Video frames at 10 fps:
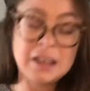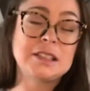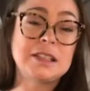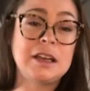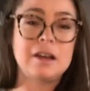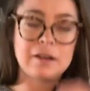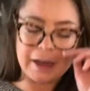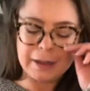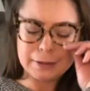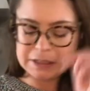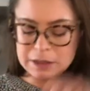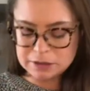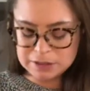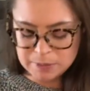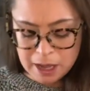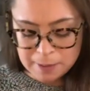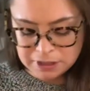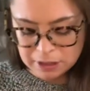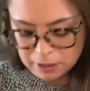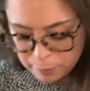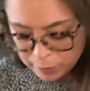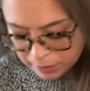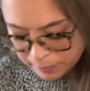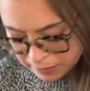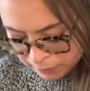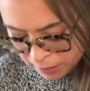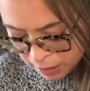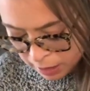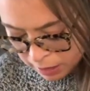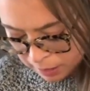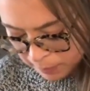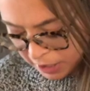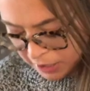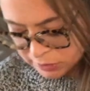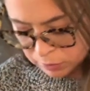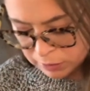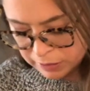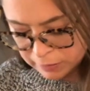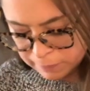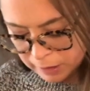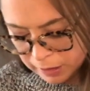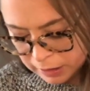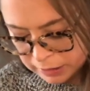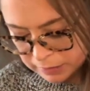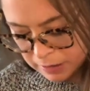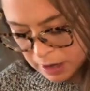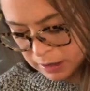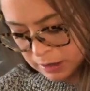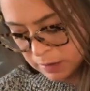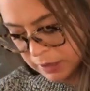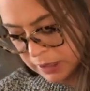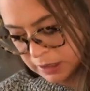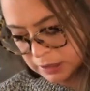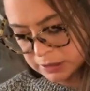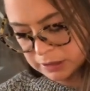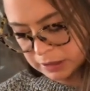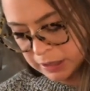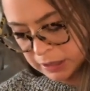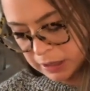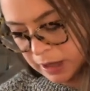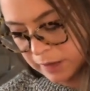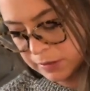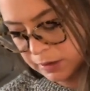See, okay, so sometimes I'll put them in the wrong box or they'll fall in the wrong one, so then I'll have to